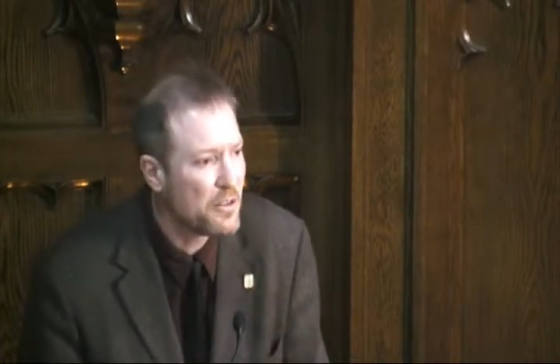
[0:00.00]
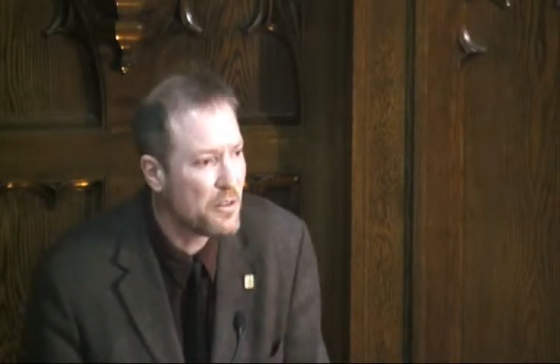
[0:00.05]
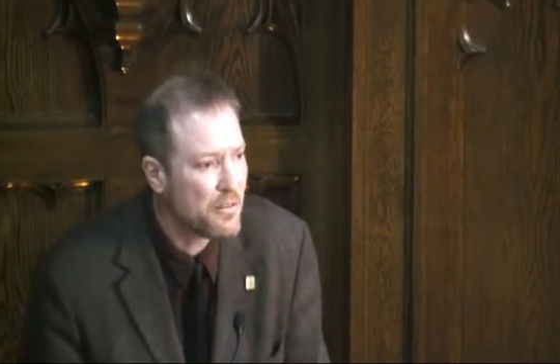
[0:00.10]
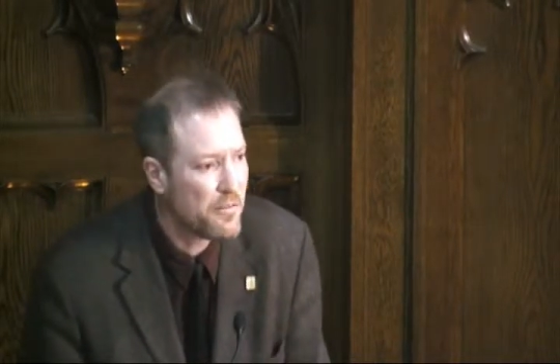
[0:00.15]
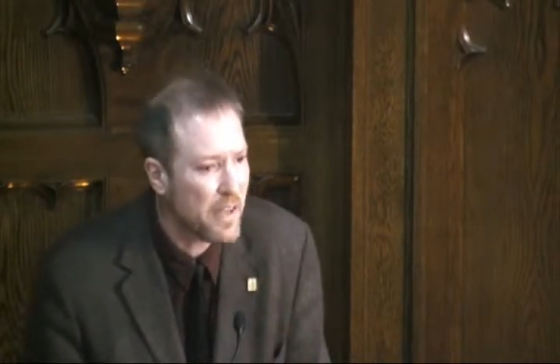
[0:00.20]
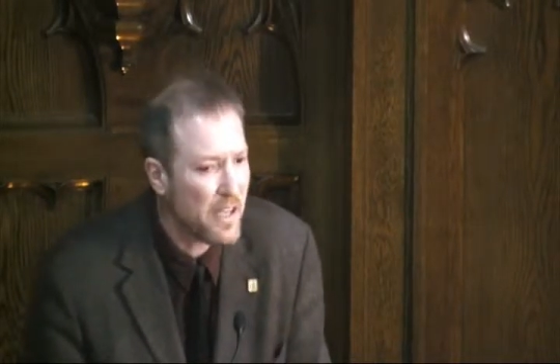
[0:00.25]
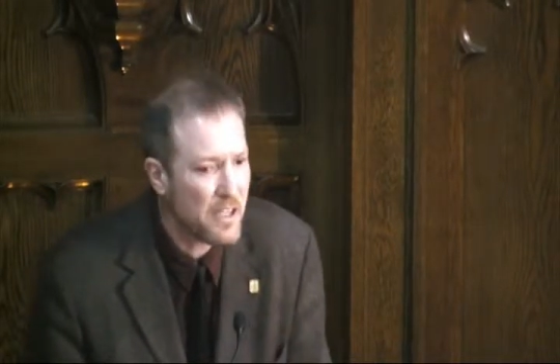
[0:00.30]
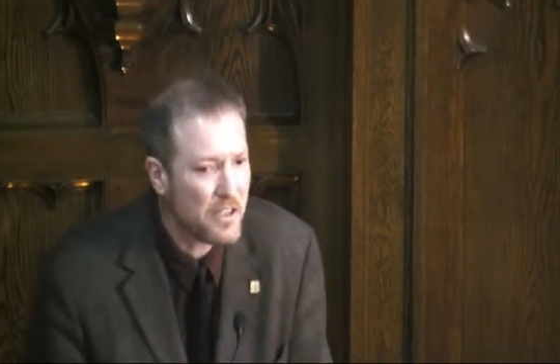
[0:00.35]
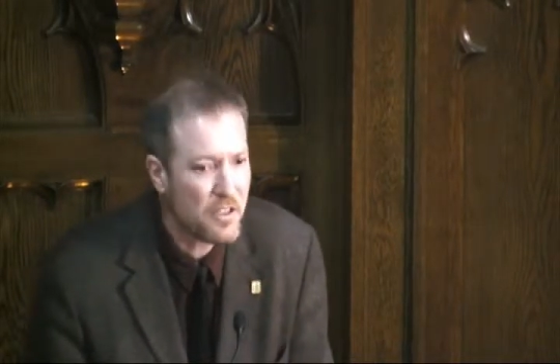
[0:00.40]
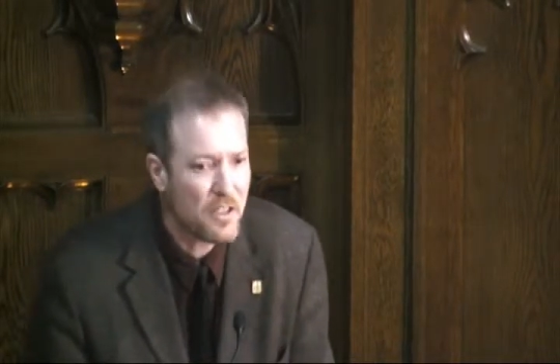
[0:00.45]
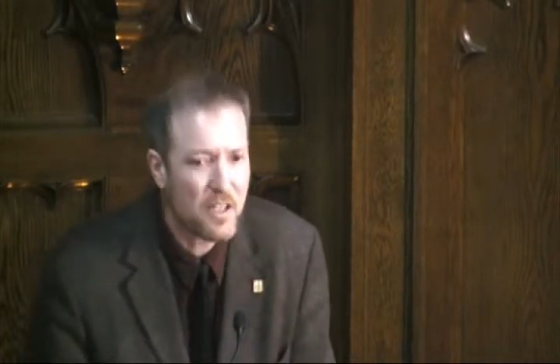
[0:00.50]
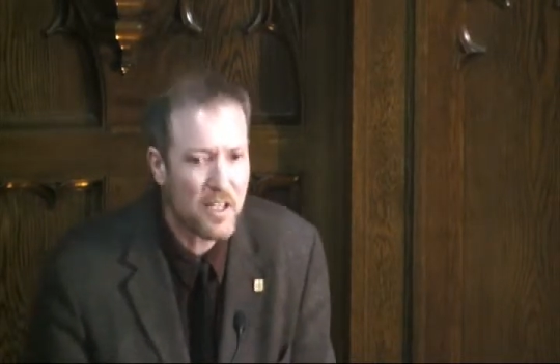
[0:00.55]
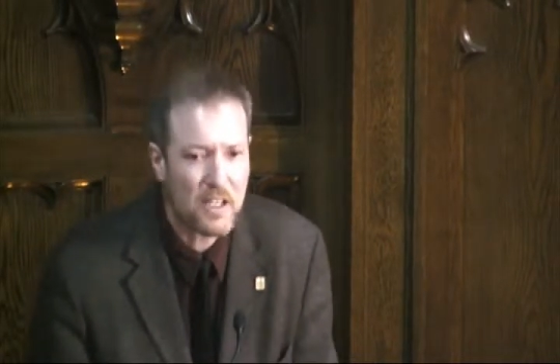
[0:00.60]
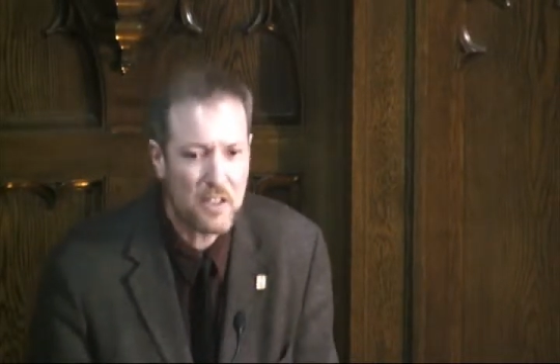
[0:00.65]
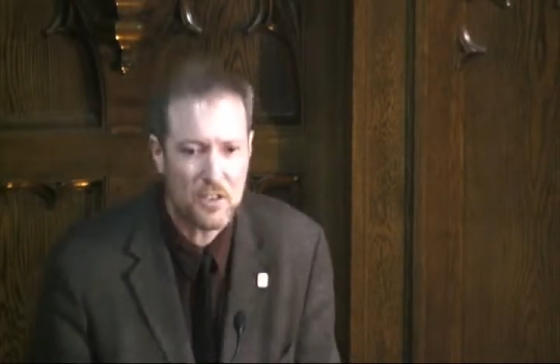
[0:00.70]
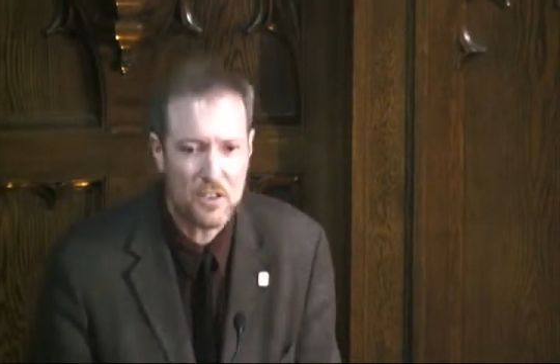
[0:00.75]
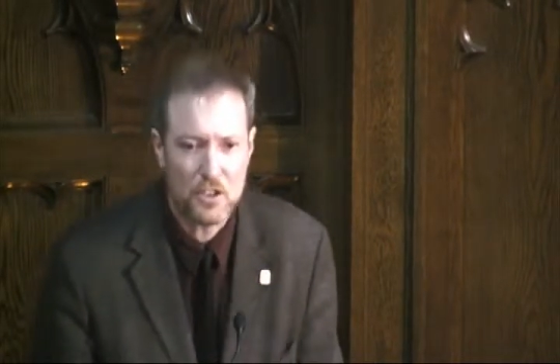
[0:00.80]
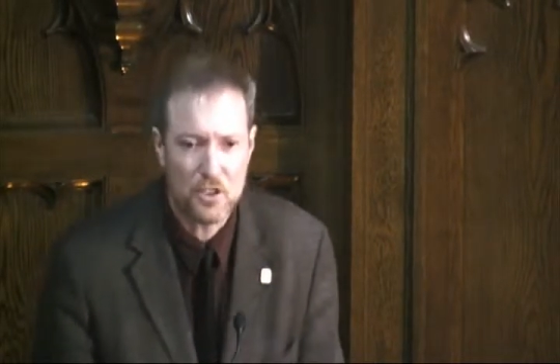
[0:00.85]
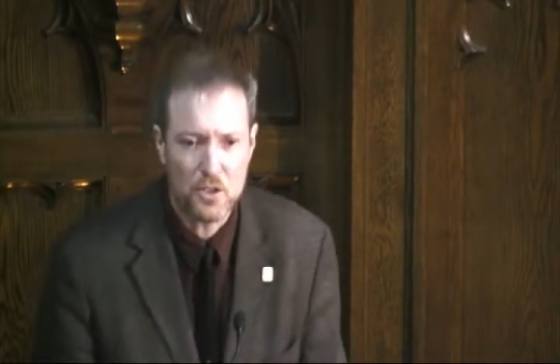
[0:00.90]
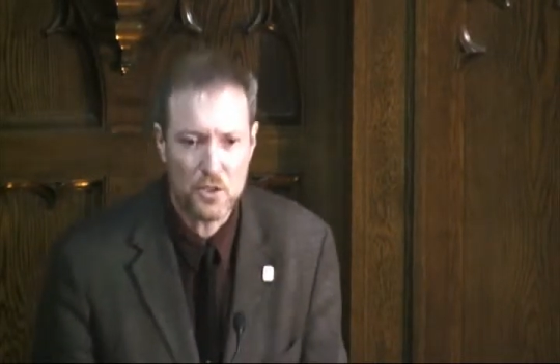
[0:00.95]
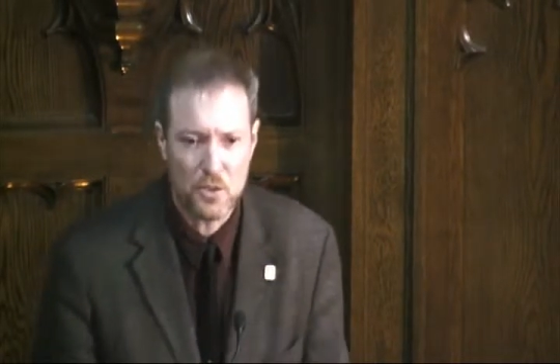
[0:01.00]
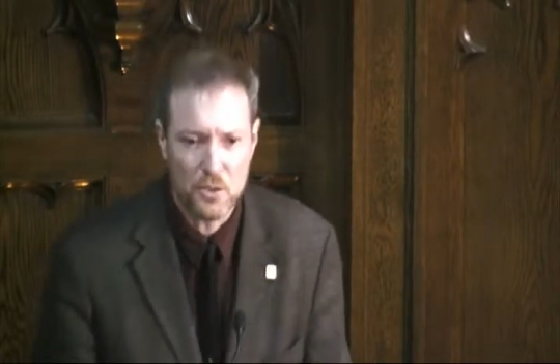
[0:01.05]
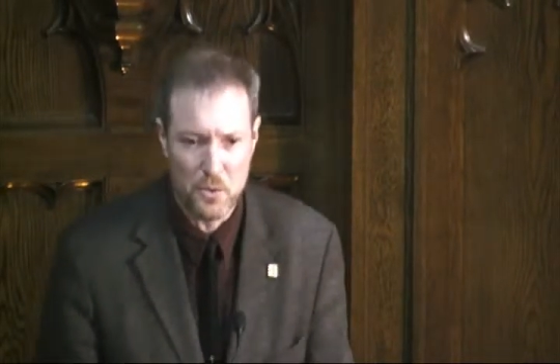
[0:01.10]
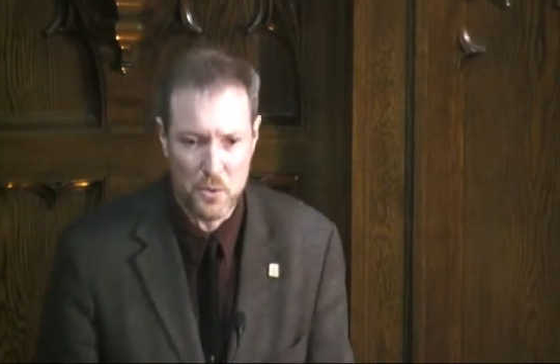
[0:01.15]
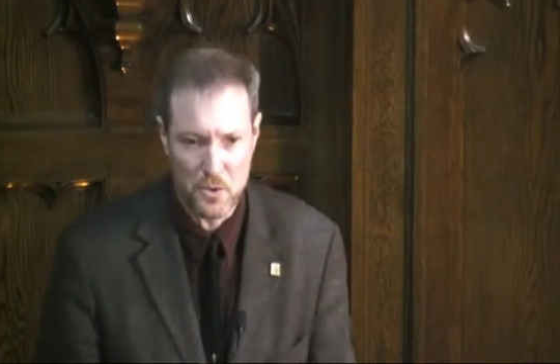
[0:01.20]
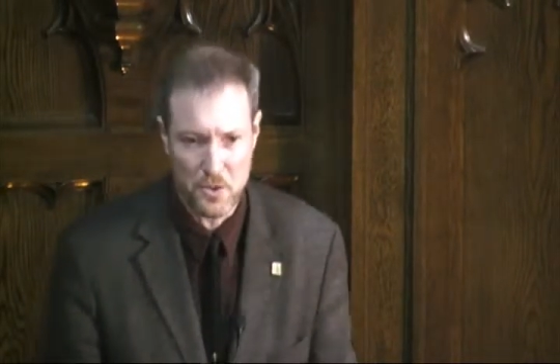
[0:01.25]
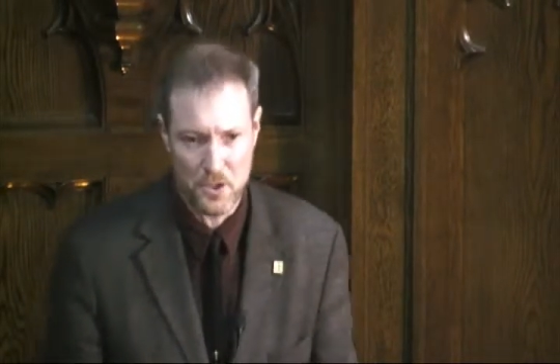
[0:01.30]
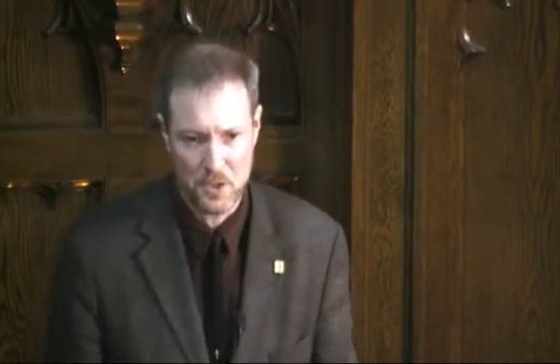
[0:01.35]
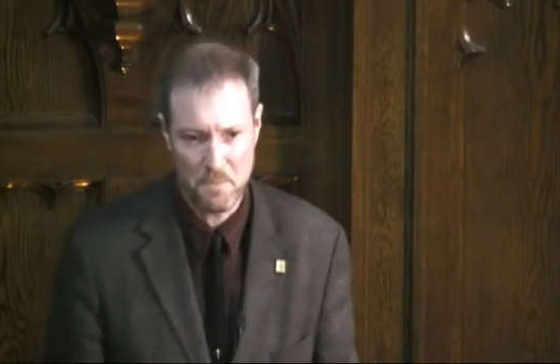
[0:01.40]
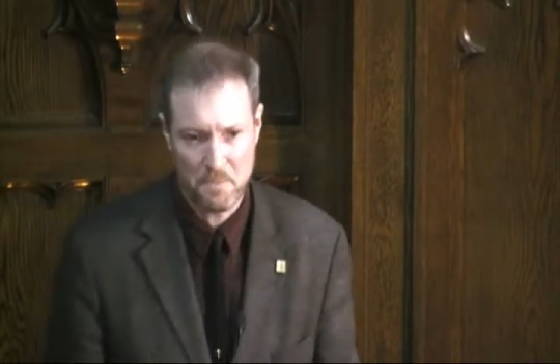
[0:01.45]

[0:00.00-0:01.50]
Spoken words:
evangelize the Jews.